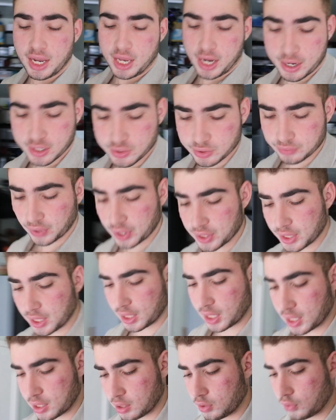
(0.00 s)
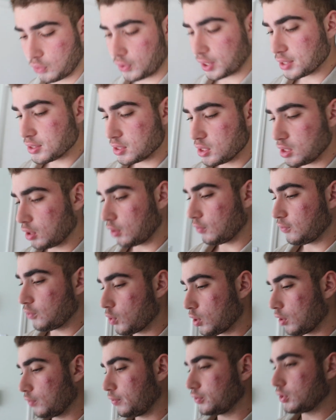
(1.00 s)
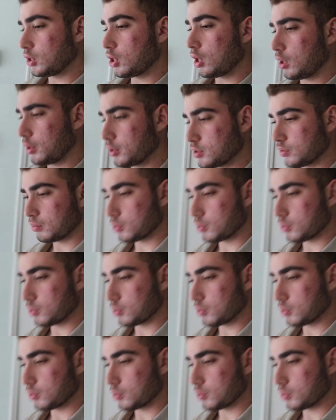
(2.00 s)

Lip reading: And I just find that kind of crazy, you know, $450